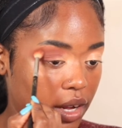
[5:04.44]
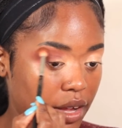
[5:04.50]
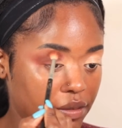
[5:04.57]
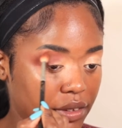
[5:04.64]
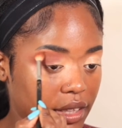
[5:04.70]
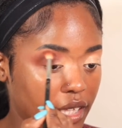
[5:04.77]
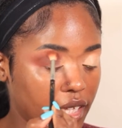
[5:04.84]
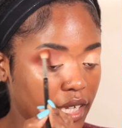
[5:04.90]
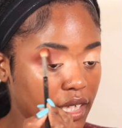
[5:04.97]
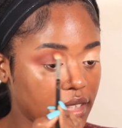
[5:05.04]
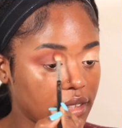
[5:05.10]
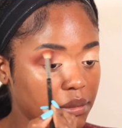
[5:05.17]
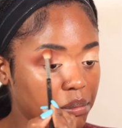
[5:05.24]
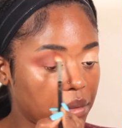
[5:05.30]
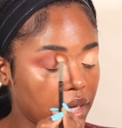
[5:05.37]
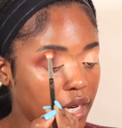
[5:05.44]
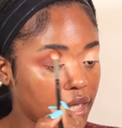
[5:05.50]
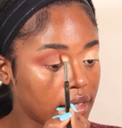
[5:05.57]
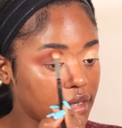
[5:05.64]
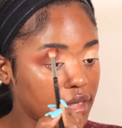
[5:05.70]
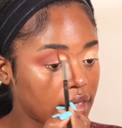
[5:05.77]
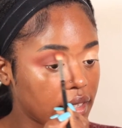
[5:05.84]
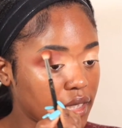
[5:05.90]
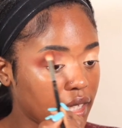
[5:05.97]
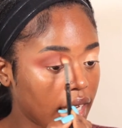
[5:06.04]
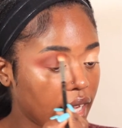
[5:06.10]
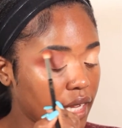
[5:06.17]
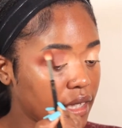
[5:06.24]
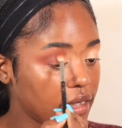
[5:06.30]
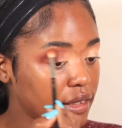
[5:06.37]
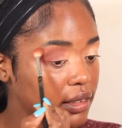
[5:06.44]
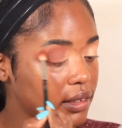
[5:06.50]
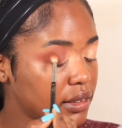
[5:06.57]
everything is blended again.